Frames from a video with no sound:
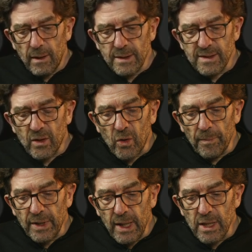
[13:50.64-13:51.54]
the
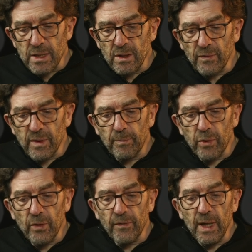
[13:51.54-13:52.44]
combination of the
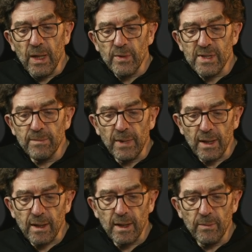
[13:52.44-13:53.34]
profile with the
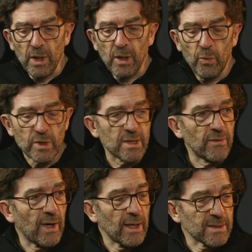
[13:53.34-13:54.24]
market model which
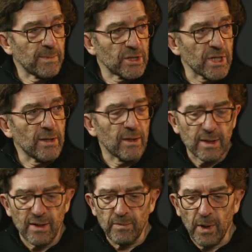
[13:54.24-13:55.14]
defines my
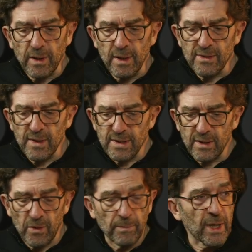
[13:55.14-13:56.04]
generative model. So it's a
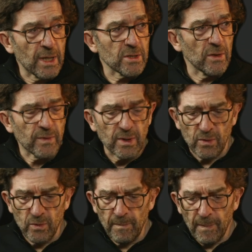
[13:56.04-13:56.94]
combination of the
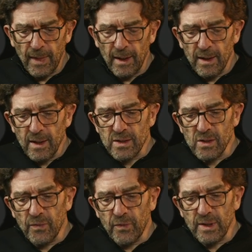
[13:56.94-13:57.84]
two.
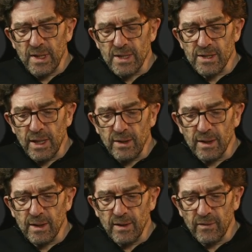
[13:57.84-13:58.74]
So for this
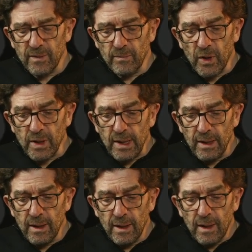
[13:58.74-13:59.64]
generative
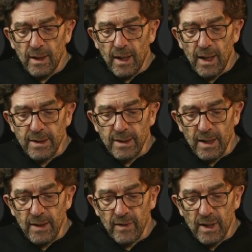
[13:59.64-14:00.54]
model, I then
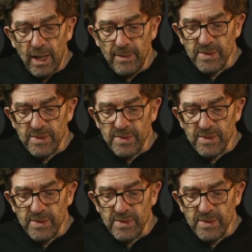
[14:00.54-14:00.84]
have a claims